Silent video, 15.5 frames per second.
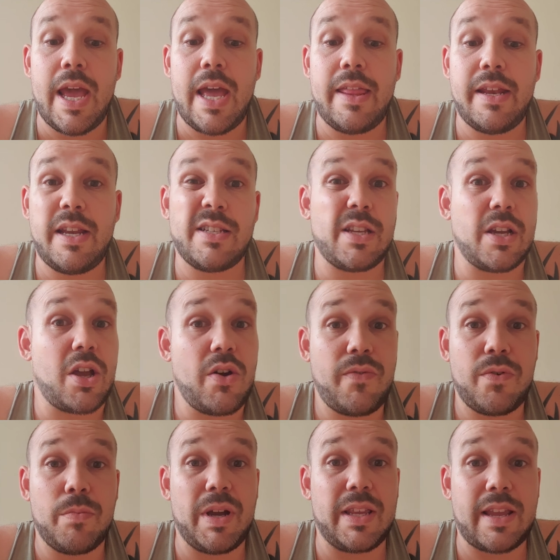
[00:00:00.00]
And then as I go
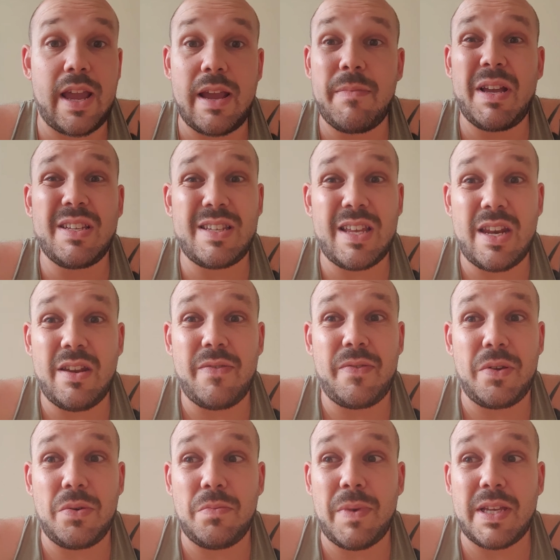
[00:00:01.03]
through my day, I might send a
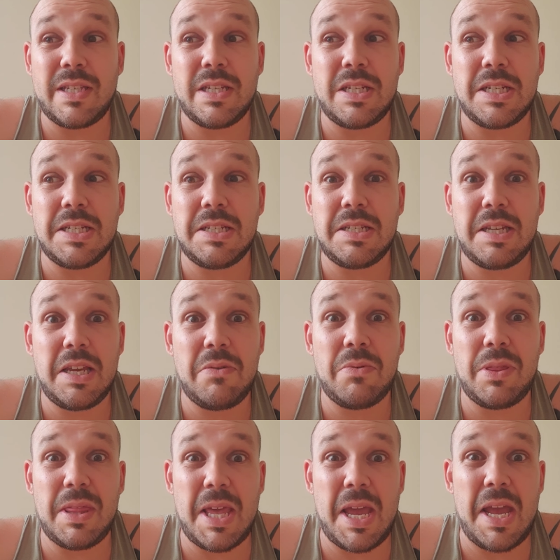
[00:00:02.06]
few messages here
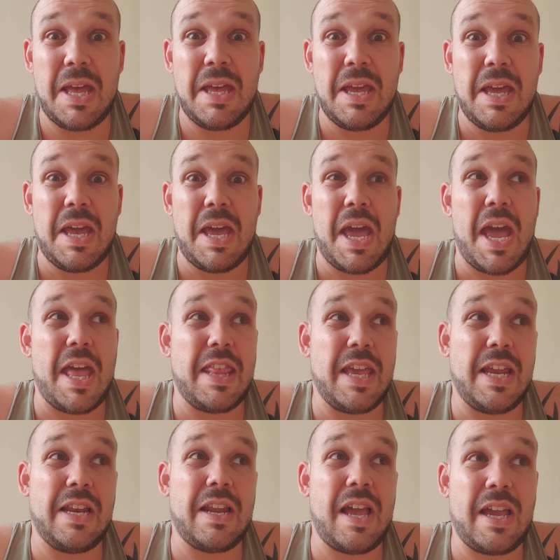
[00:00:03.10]
and there. And
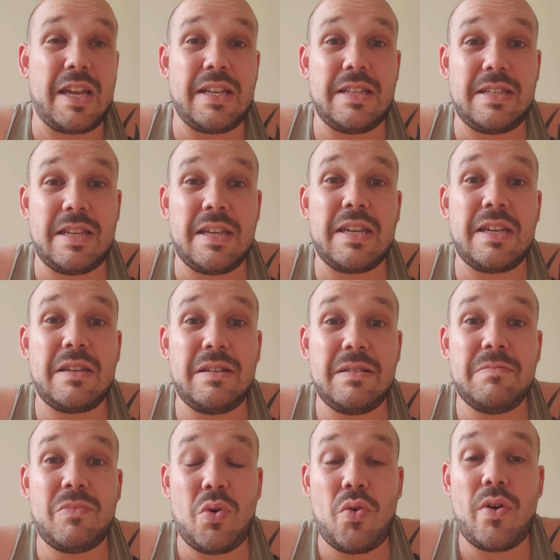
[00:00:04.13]
then I can
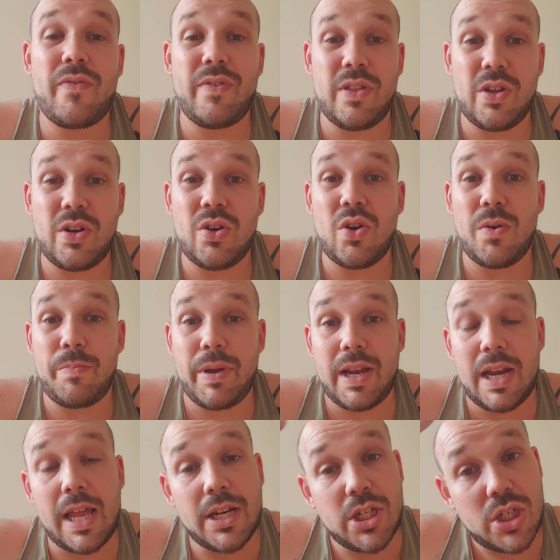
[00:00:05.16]
say more often than not by
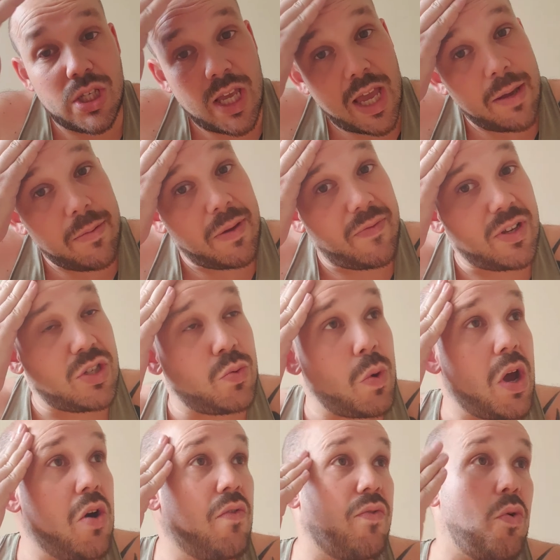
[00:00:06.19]
lunchtime, either
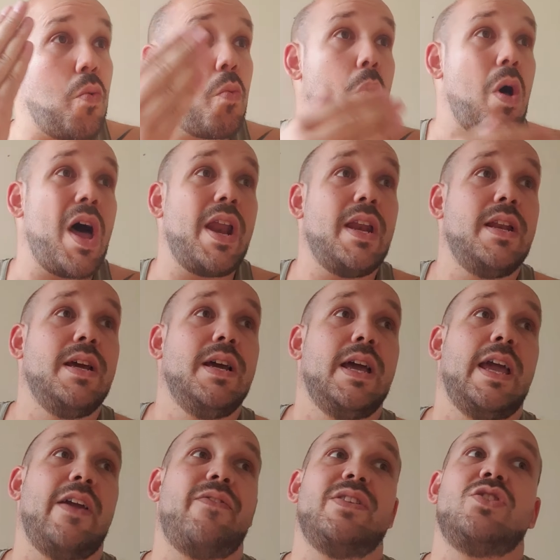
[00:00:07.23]
12 or 1.
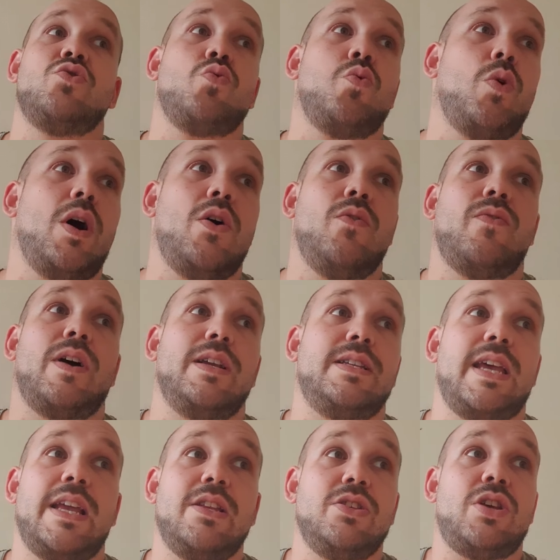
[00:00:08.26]
If it's 12, I
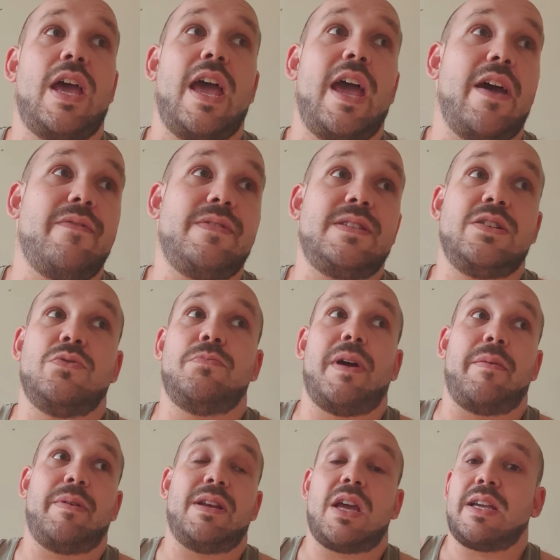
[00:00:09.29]
tend to have still
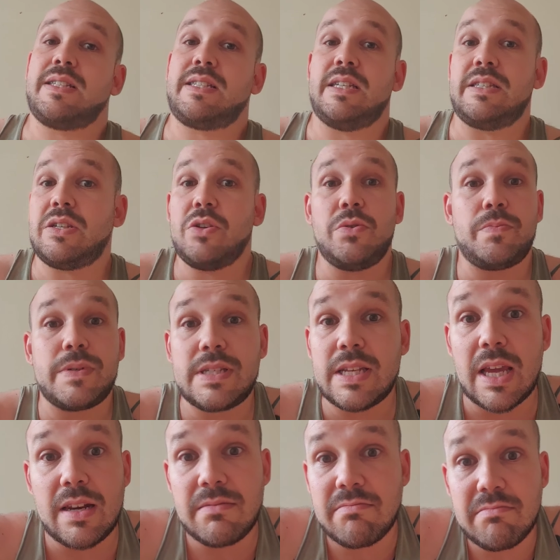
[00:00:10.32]
maybe
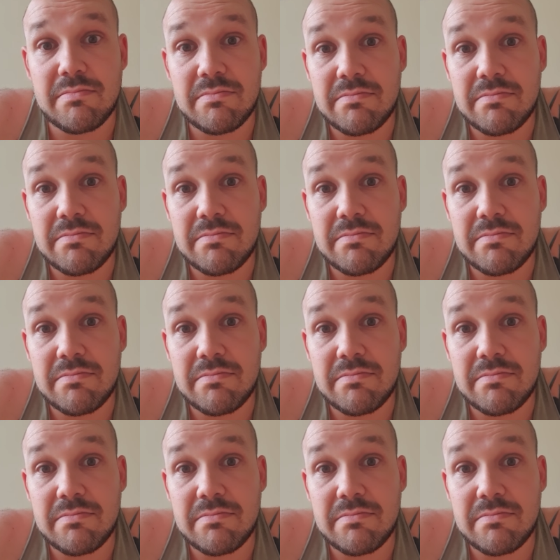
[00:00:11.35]
92%.